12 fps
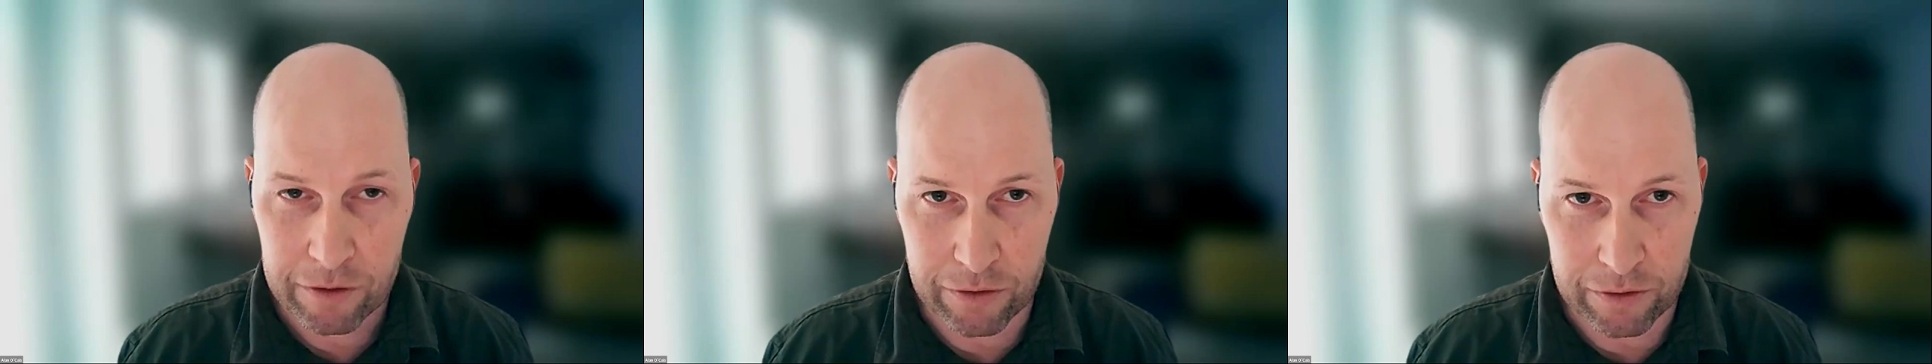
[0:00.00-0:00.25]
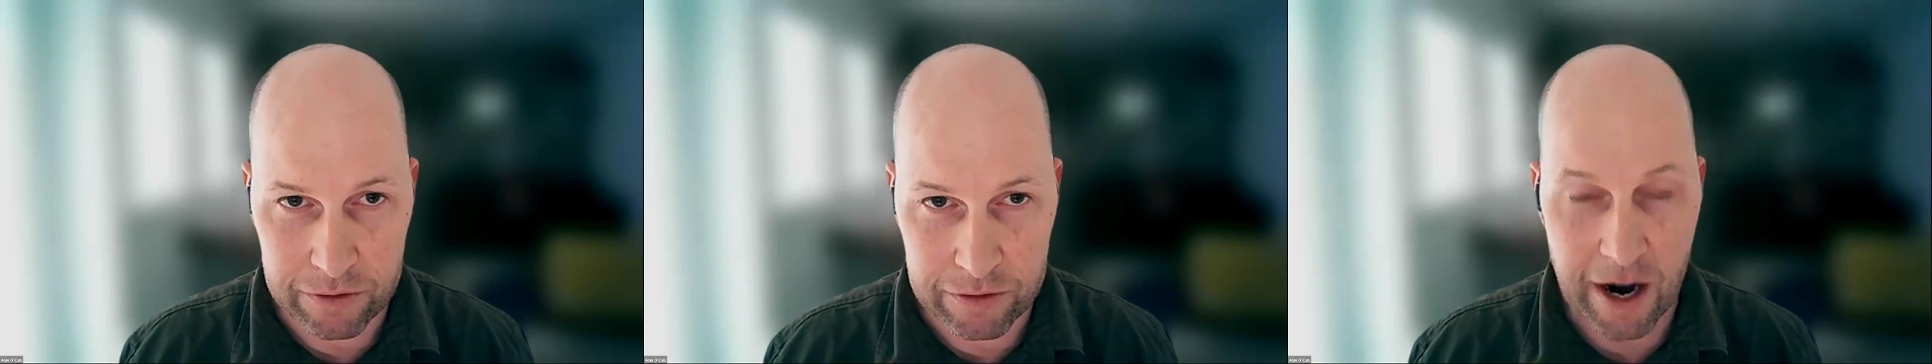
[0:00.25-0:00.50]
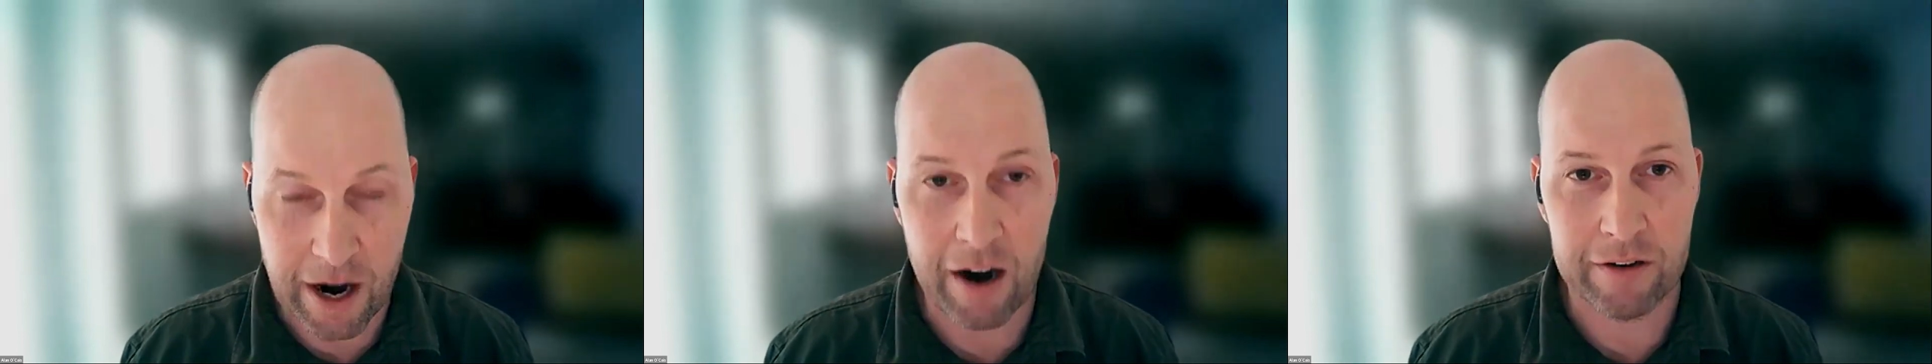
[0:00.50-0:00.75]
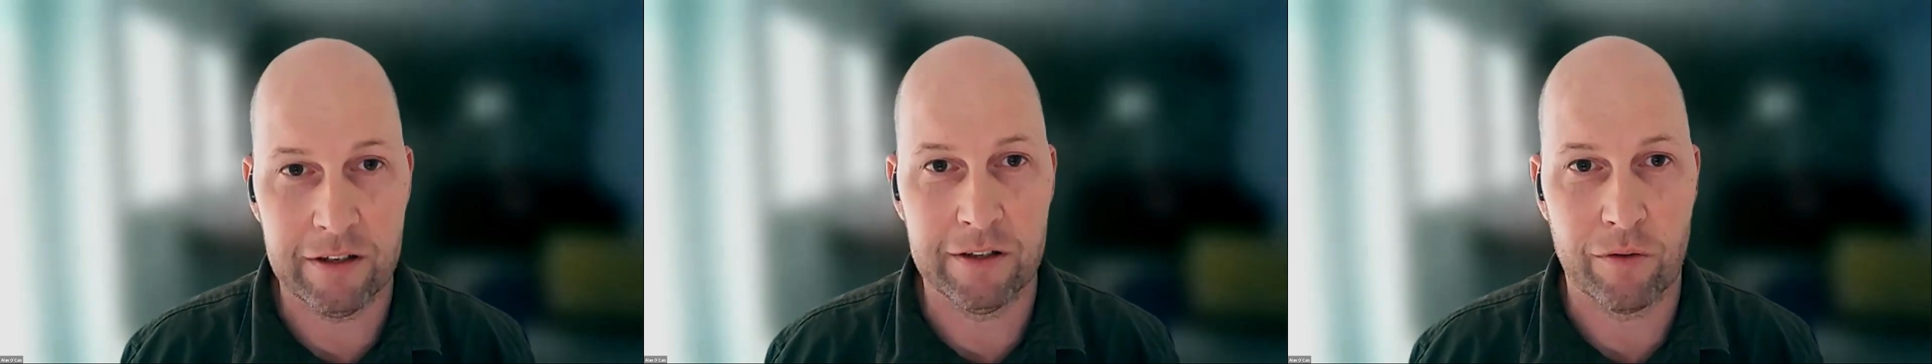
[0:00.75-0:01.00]
to
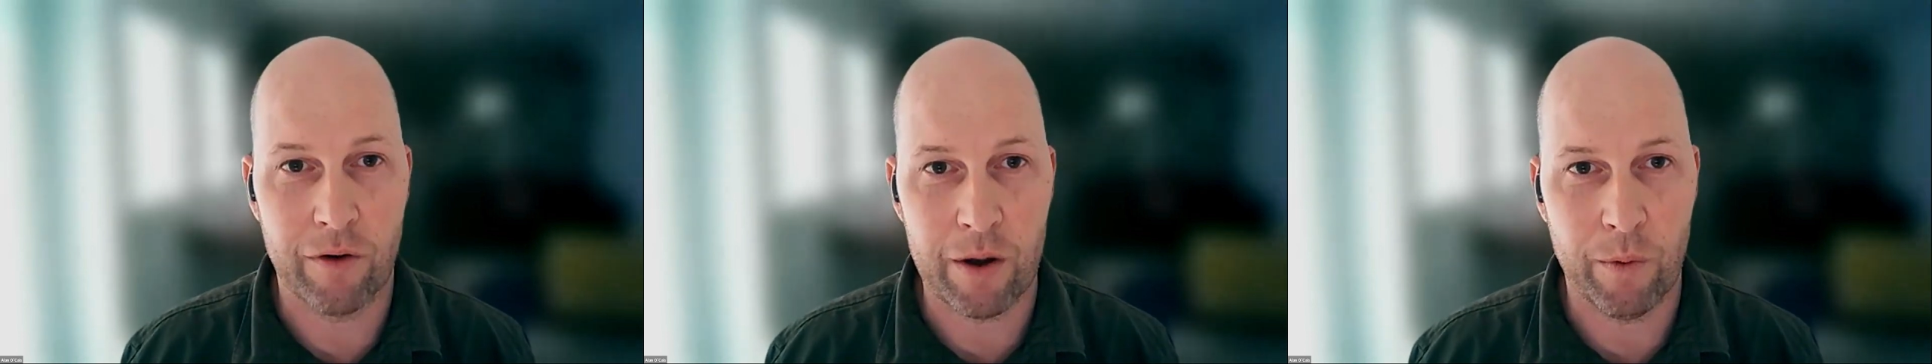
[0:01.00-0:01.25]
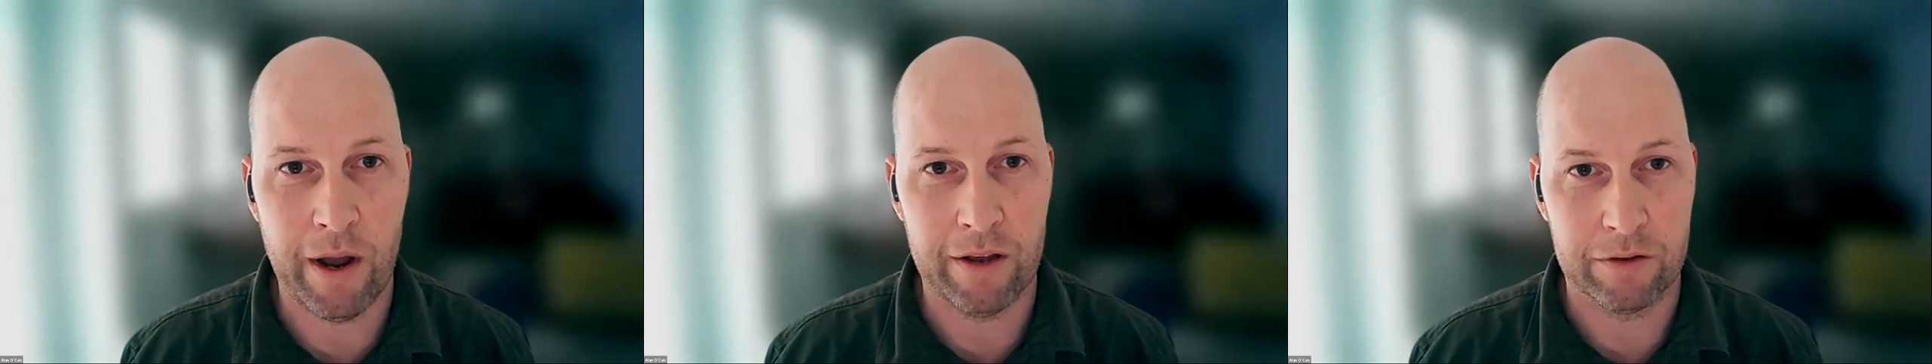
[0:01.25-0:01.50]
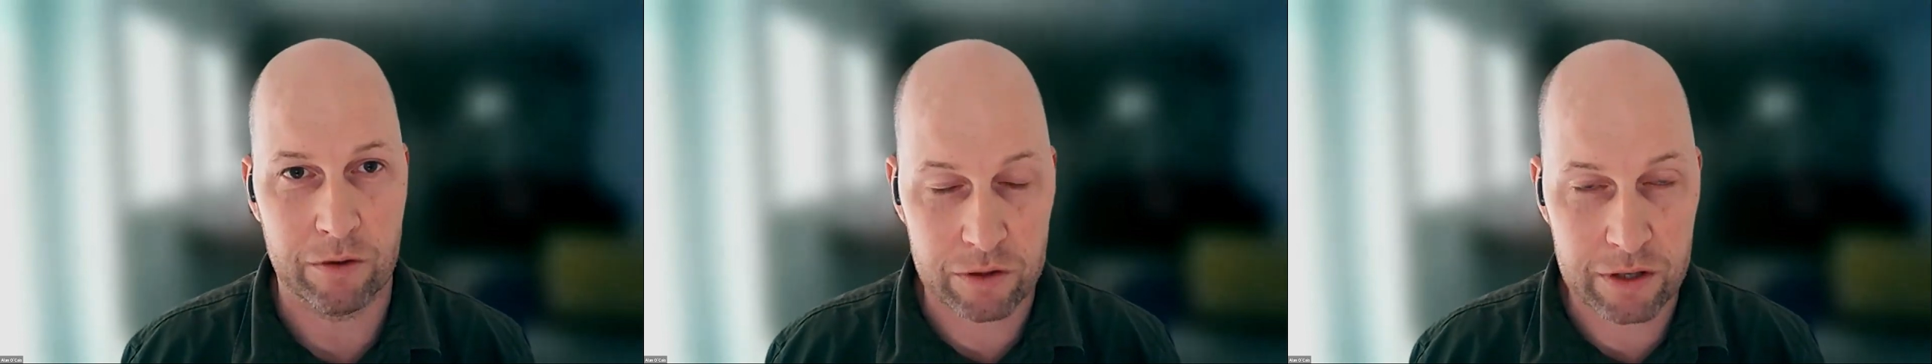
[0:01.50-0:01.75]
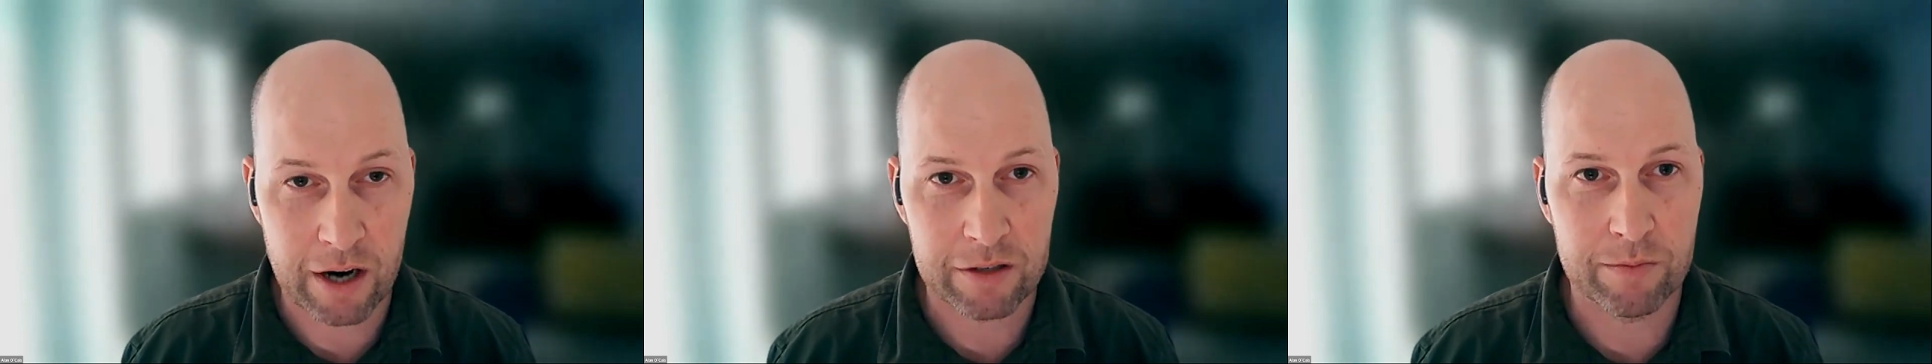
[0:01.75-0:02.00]
start in the right way. So
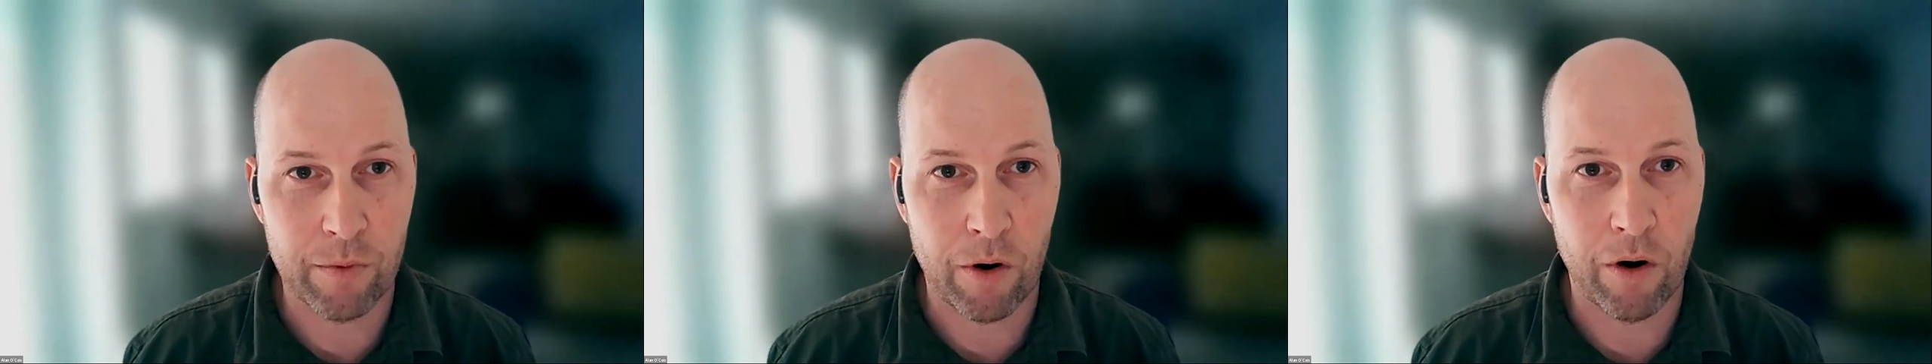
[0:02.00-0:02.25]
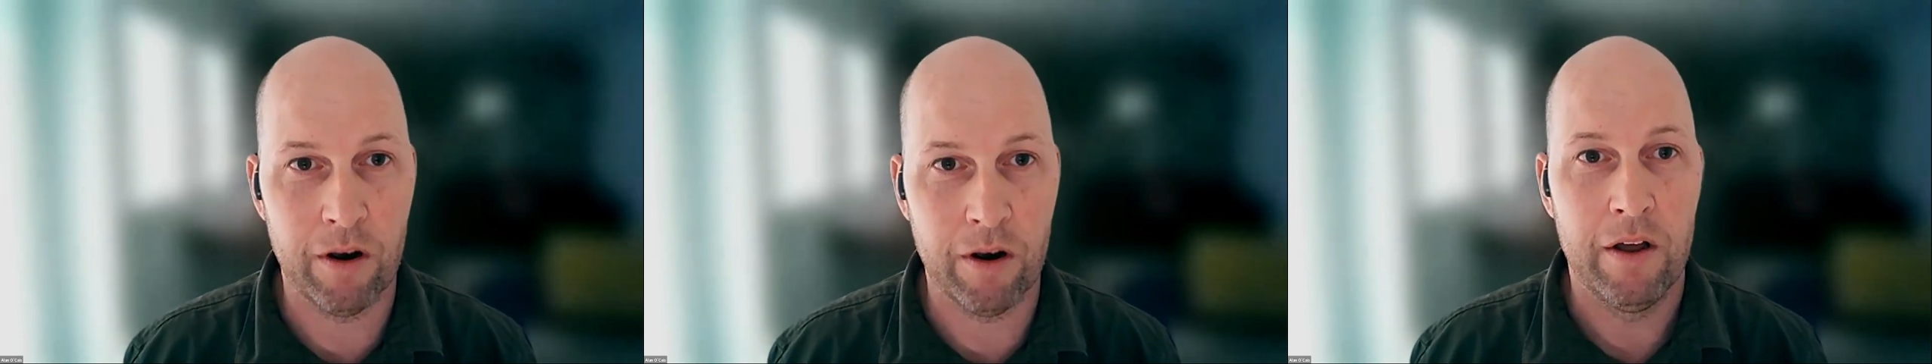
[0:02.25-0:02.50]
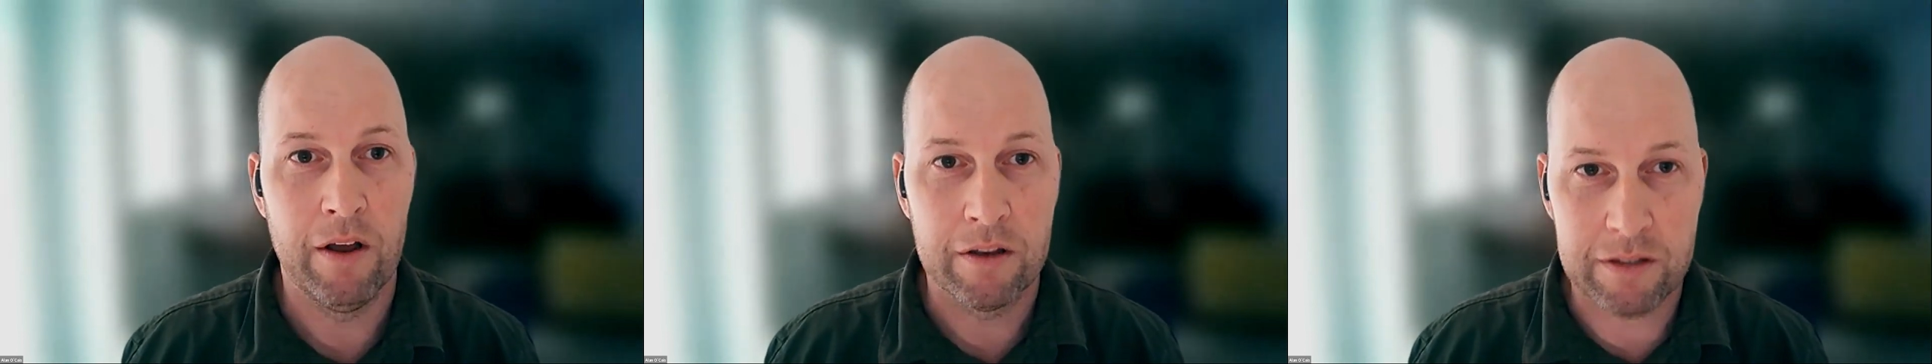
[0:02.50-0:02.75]
start small,